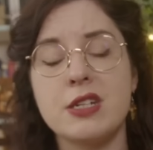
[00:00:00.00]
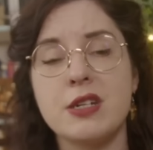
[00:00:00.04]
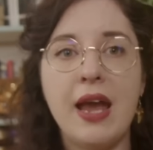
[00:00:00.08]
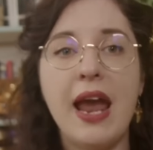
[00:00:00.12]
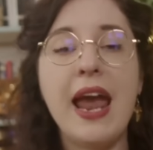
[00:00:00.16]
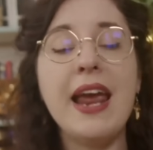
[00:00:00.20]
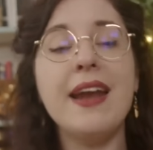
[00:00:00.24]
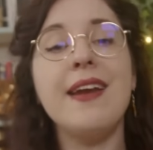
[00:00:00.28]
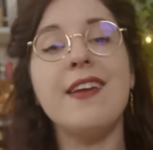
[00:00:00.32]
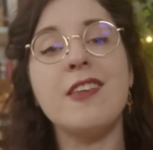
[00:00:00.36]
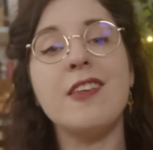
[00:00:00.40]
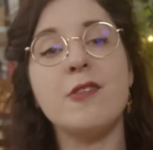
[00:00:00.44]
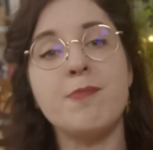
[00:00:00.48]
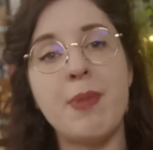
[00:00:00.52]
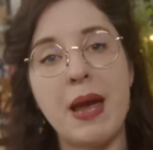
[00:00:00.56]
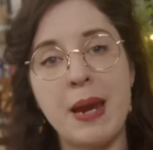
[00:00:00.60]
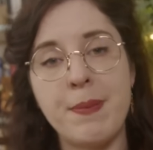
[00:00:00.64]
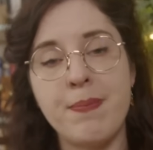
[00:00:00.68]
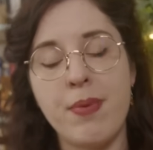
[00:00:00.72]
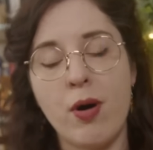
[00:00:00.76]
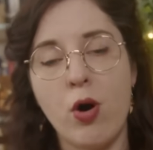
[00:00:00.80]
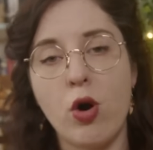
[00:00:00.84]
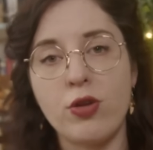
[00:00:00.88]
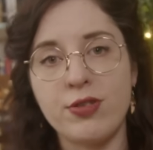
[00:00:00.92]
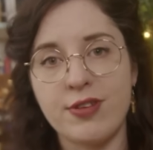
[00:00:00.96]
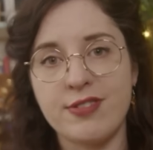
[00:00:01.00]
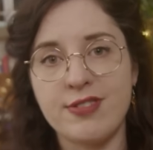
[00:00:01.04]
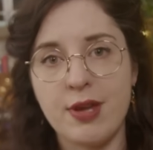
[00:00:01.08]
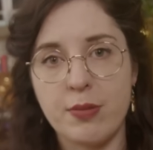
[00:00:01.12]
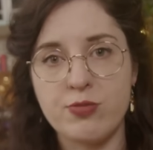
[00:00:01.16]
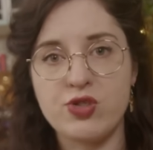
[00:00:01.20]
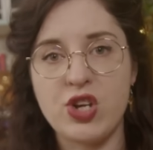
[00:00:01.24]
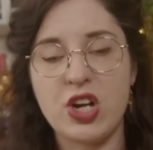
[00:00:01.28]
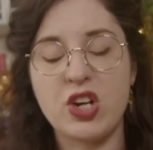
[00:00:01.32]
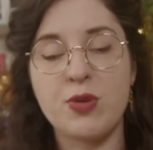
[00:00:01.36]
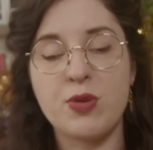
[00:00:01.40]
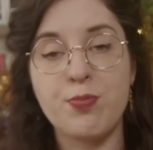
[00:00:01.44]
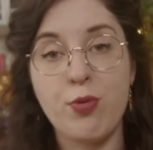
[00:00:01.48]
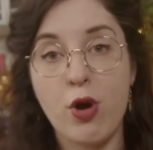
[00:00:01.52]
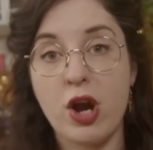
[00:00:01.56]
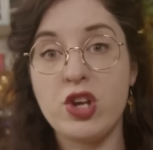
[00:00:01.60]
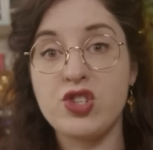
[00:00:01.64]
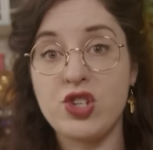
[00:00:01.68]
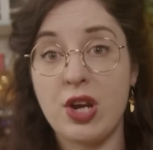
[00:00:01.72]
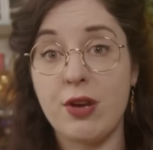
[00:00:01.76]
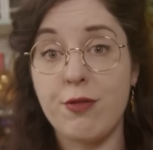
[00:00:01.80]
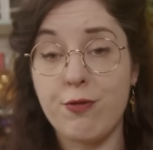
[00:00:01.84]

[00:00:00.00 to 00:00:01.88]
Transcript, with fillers: In his paper on the subject, Brian J.